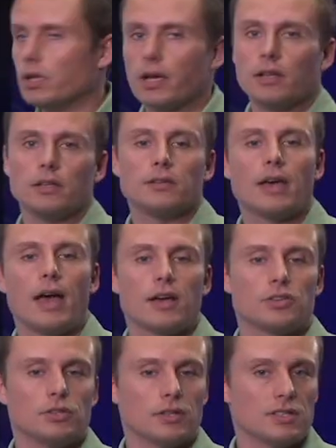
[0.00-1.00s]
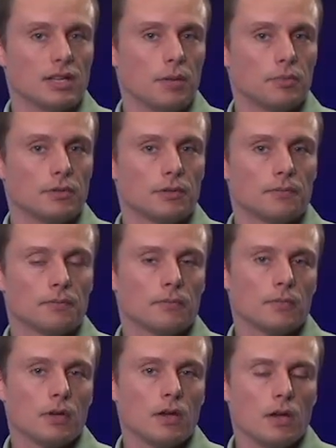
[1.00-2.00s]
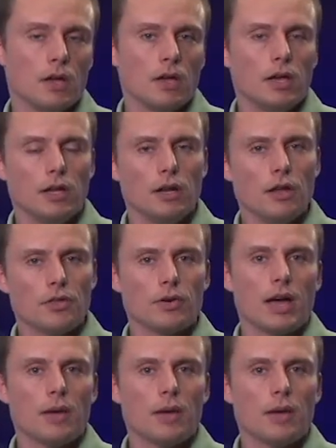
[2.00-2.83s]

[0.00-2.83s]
likely to actually accept. In another